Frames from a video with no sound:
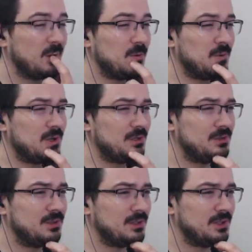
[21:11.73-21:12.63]
Well,
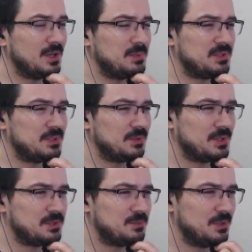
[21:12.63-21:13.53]
the episode
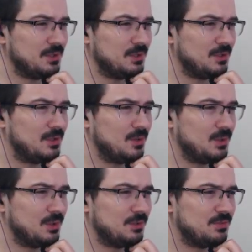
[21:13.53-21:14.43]
has been going
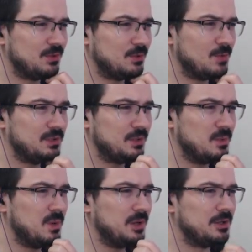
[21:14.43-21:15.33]
on for quite a
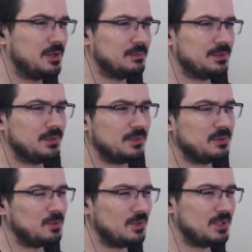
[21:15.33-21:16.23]
while. I'm gonna go
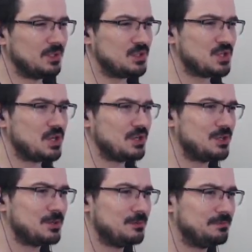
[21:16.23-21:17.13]
quickly check,
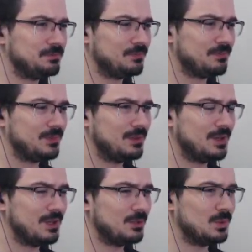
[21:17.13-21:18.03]

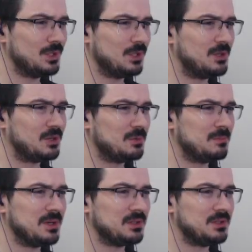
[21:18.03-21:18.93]
and when I come
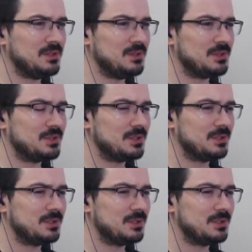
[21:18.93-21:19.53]
back here,